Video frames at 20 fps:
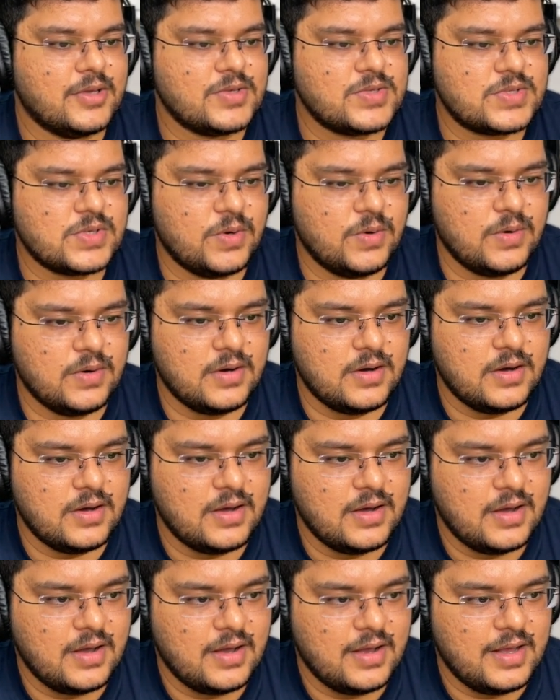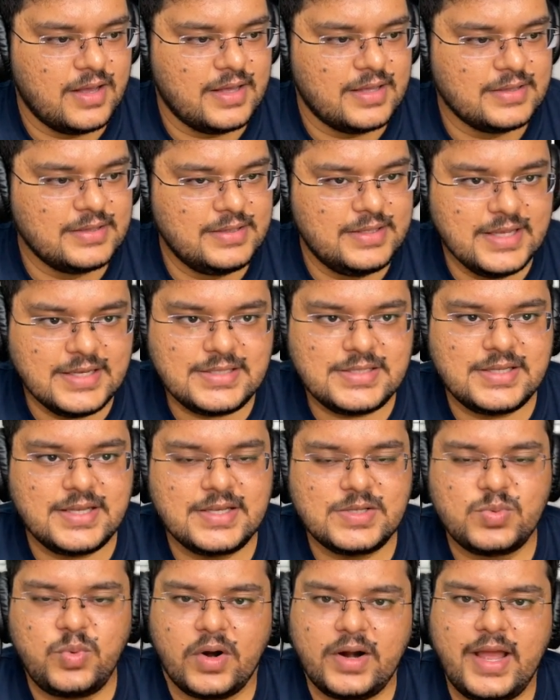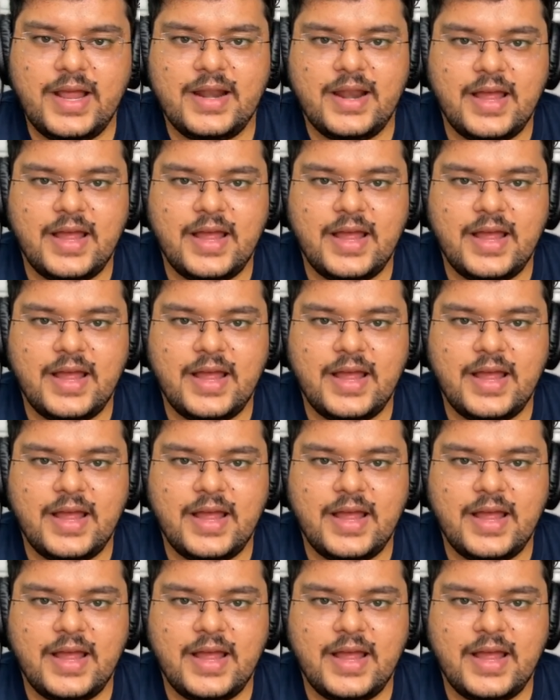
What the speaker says: So this is what I